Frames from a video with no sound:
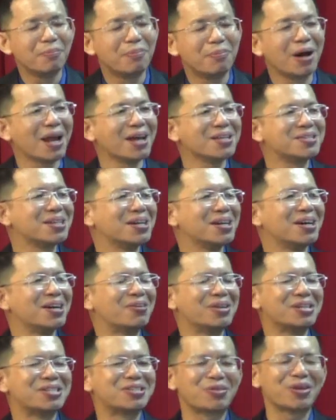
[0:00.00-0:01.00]
But as the
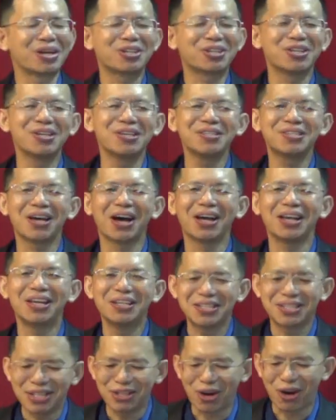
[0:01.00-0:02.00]
restrictions are
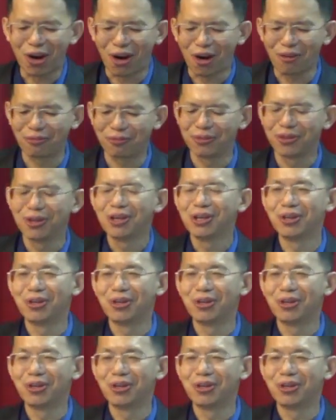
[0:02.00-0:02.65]
easing off,